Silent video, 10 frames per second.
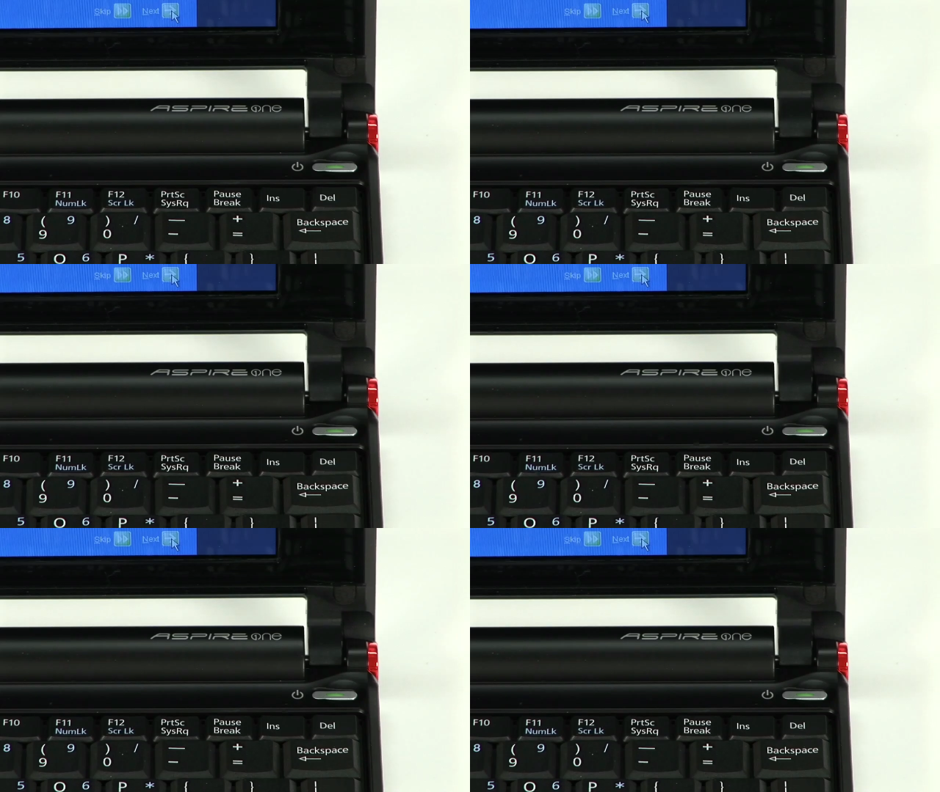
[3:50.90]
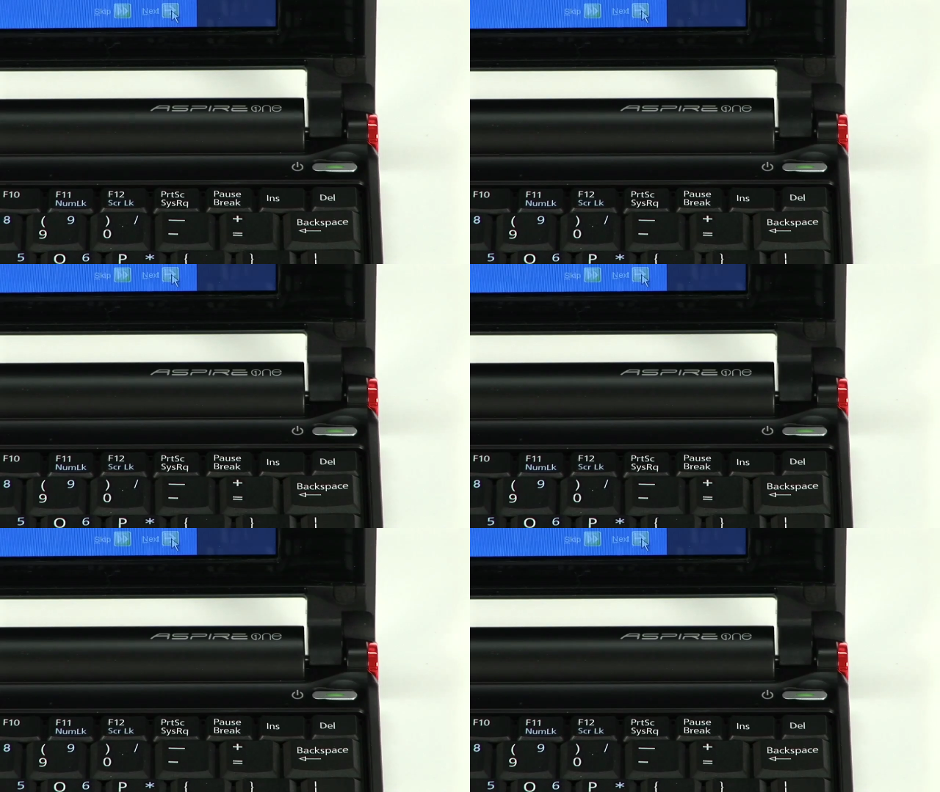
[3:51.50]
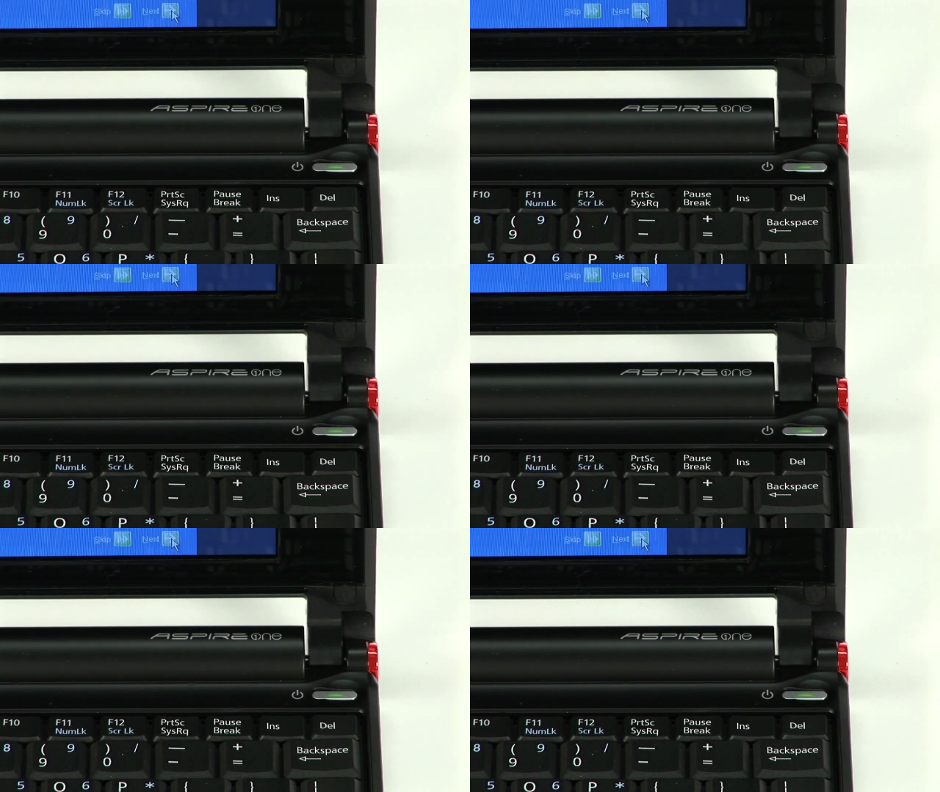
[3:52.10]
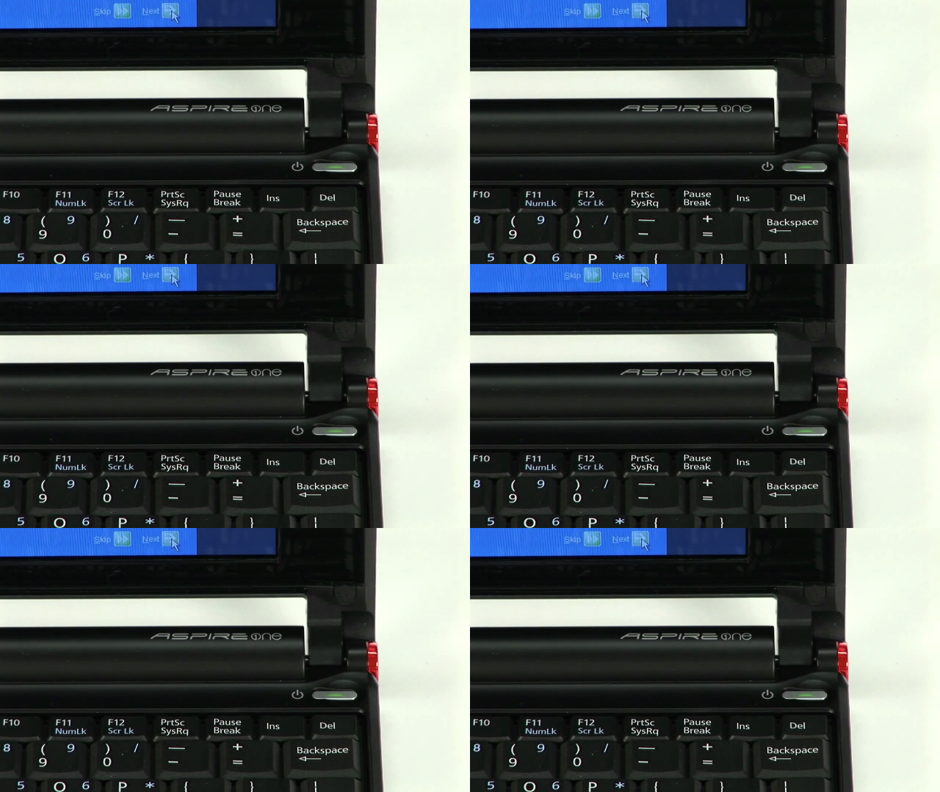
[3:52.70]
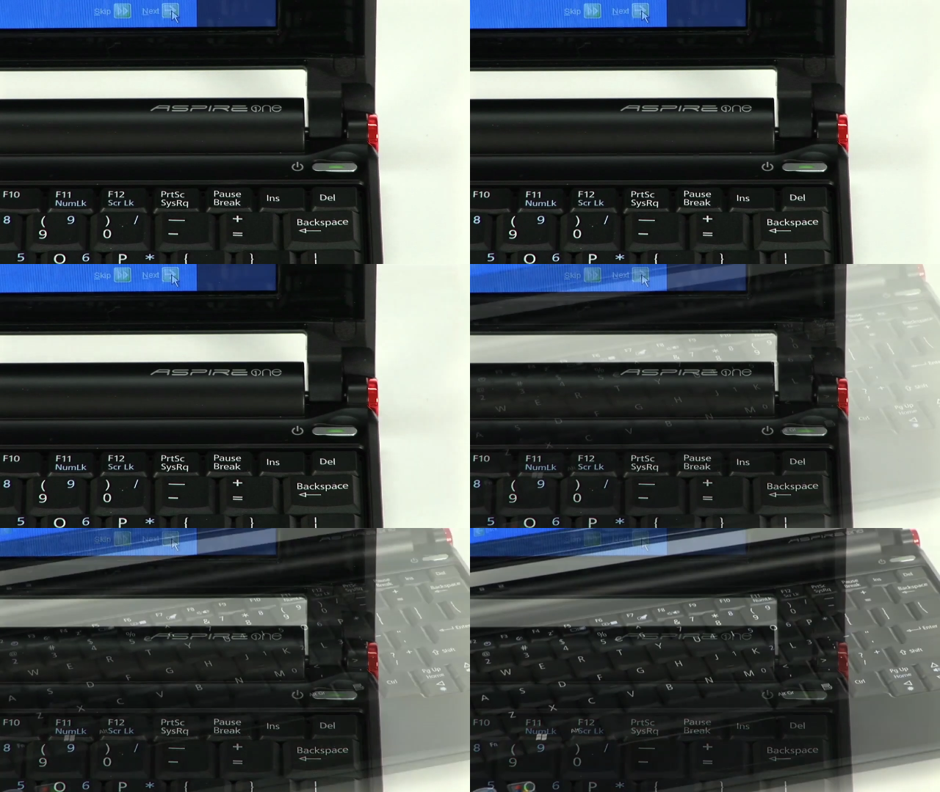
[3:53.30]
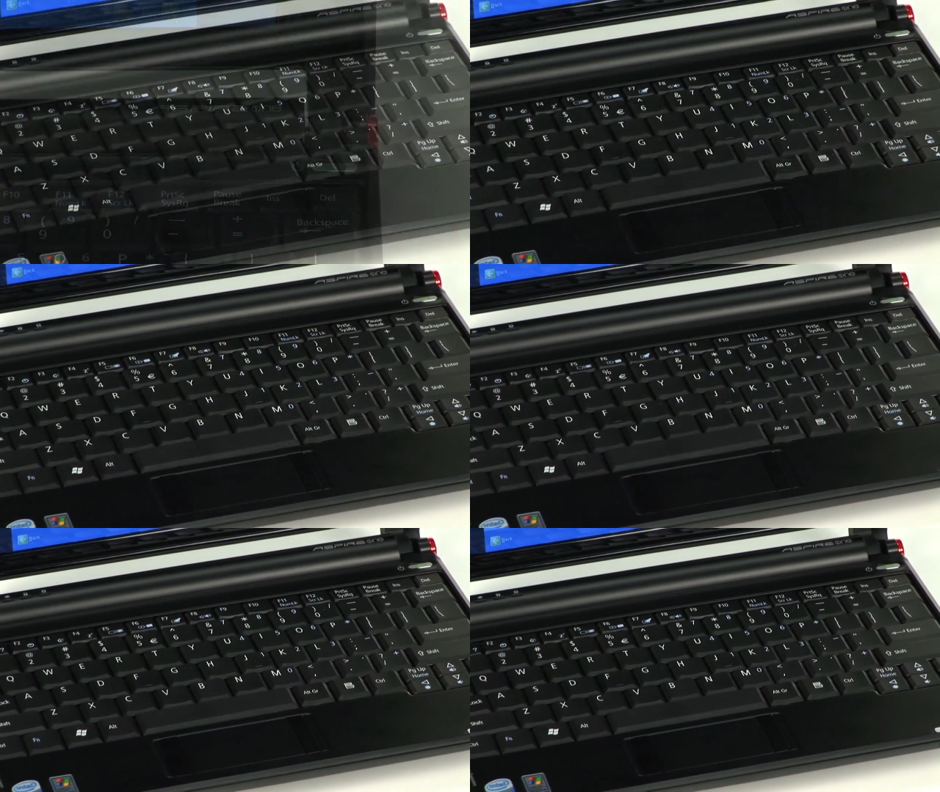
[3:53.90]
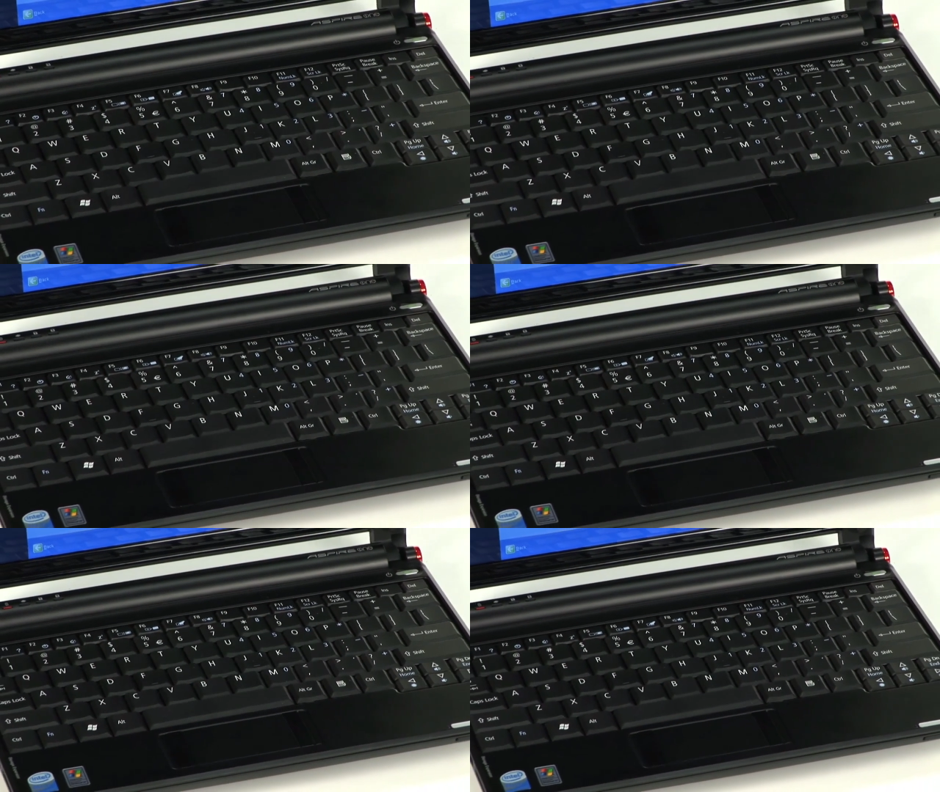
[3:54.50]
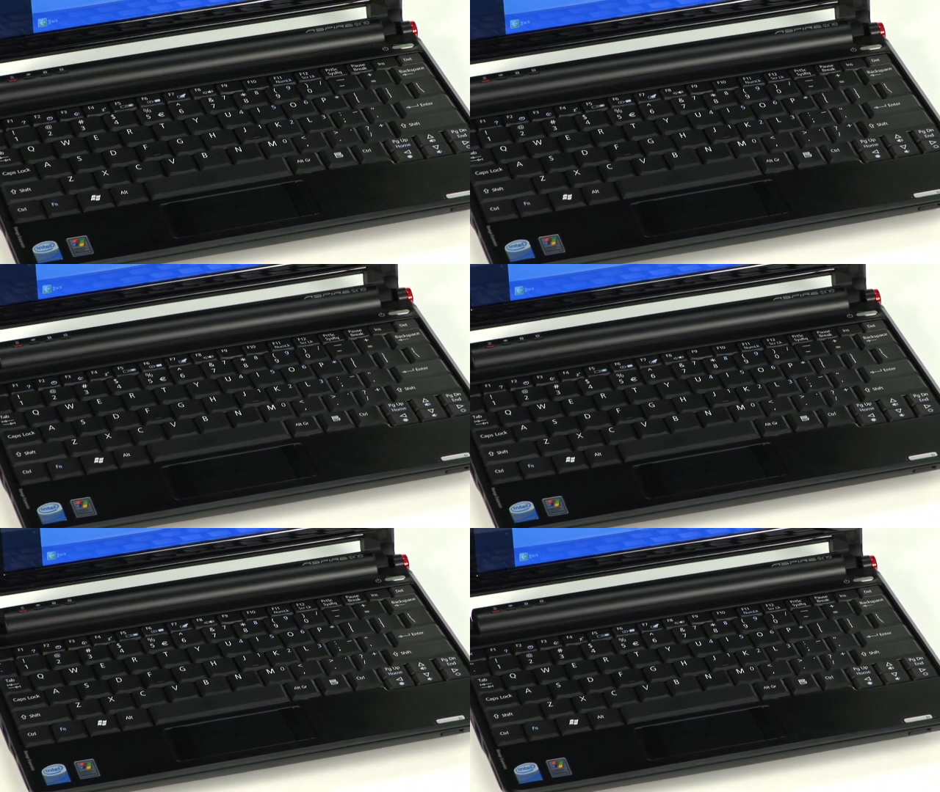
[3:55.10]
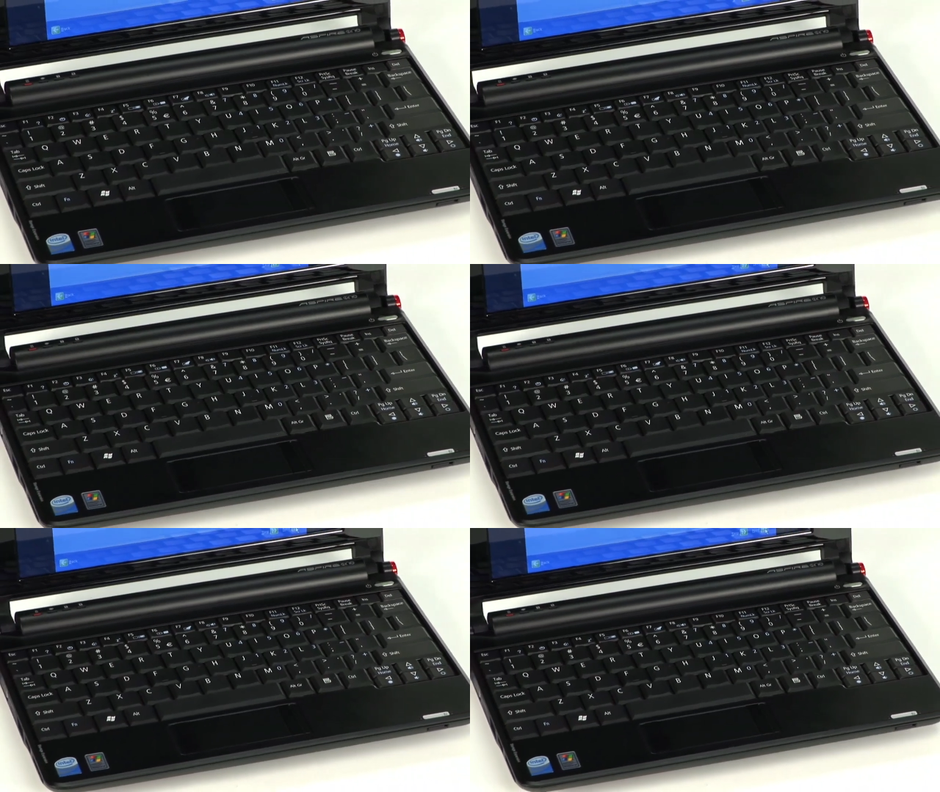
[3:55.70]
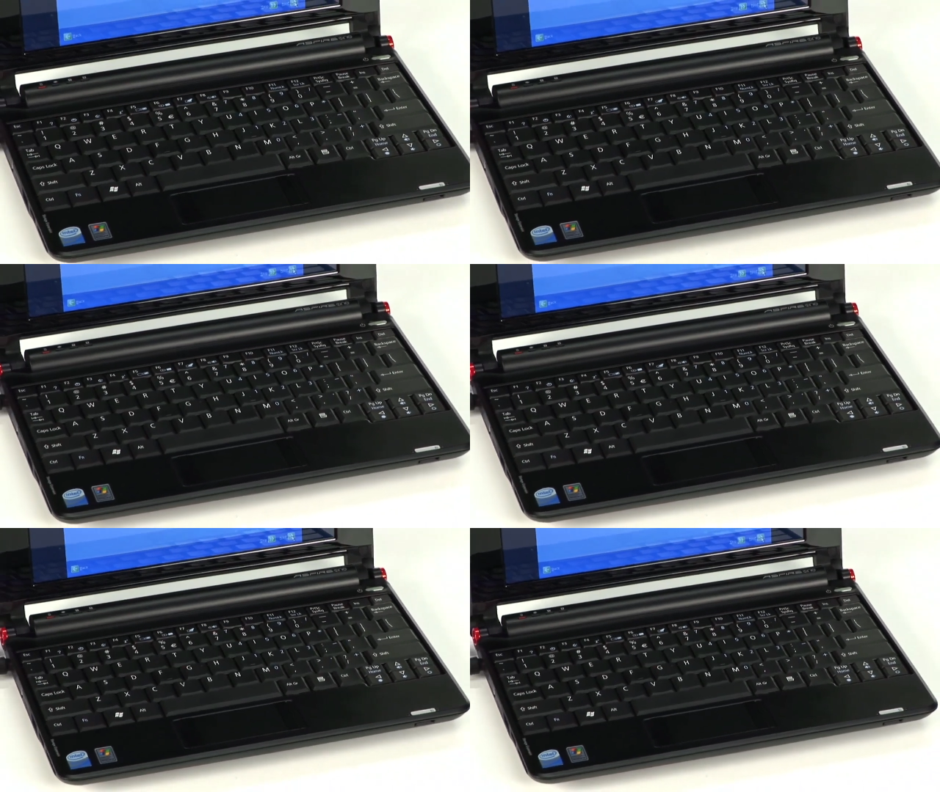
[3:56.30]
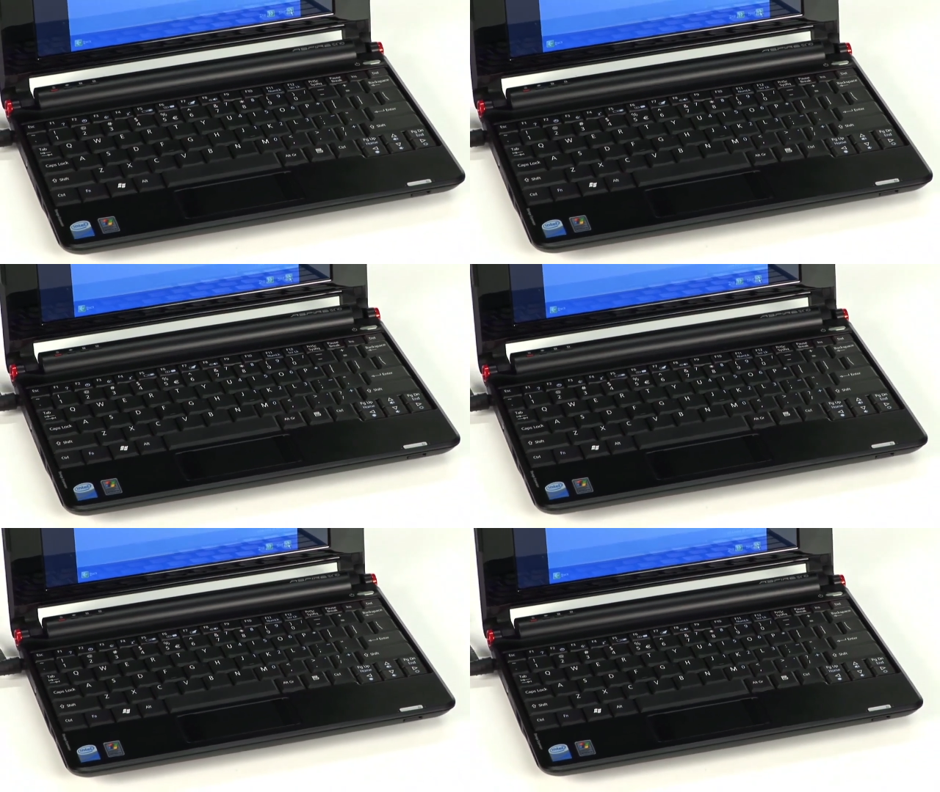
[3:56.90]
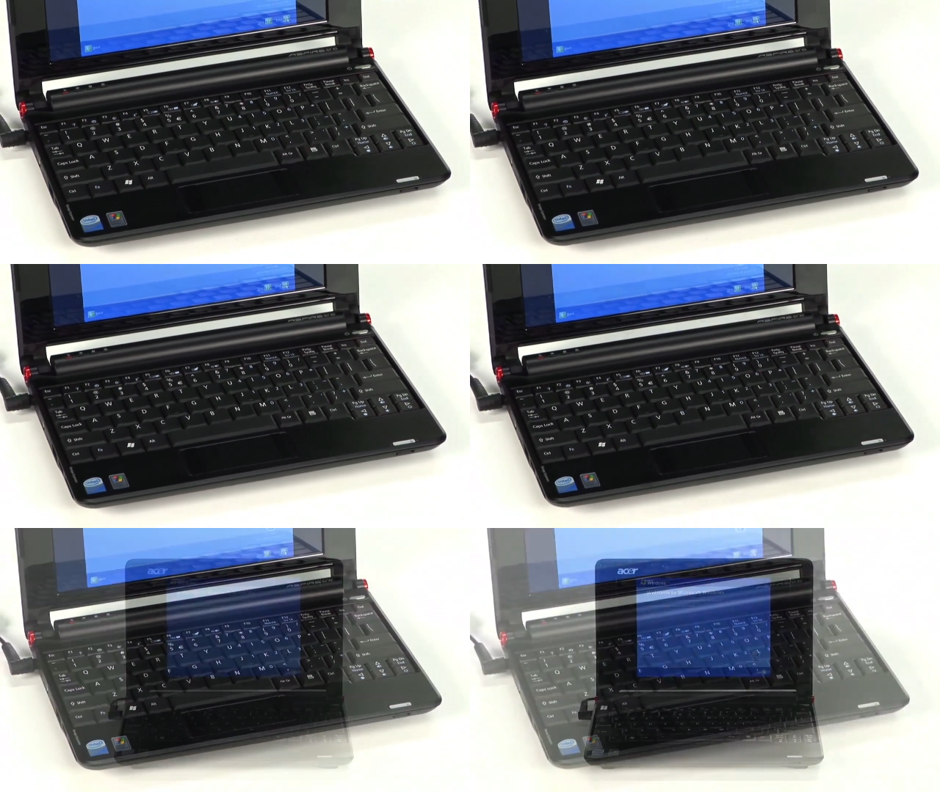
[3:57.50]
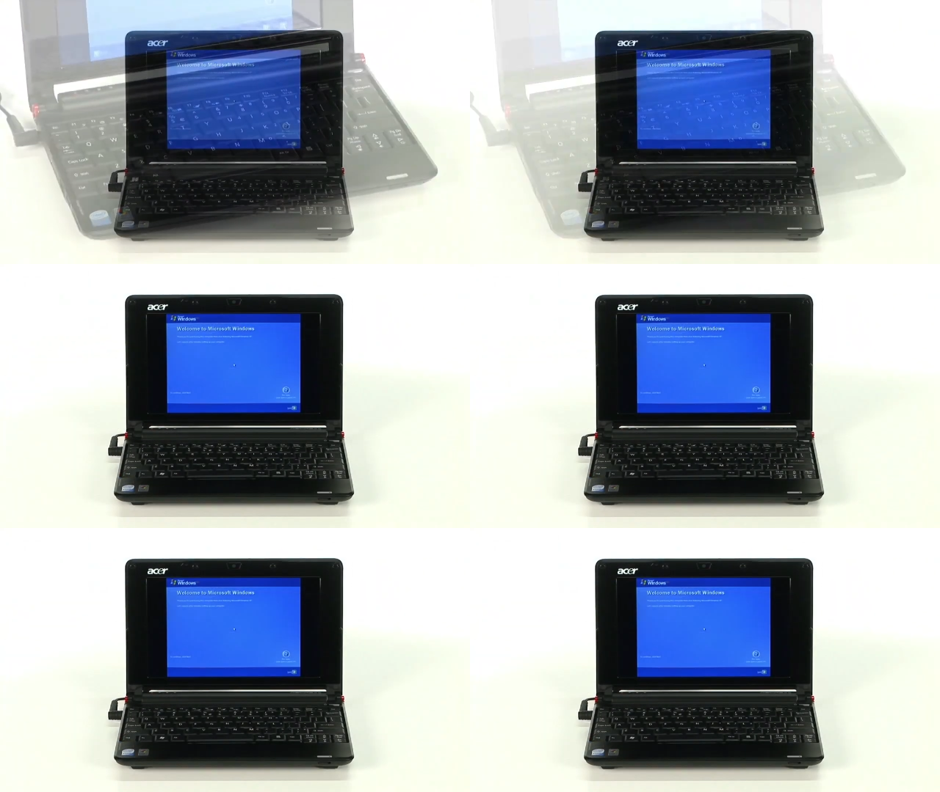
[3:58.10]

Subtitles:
No face is visible, so there are no lips to read.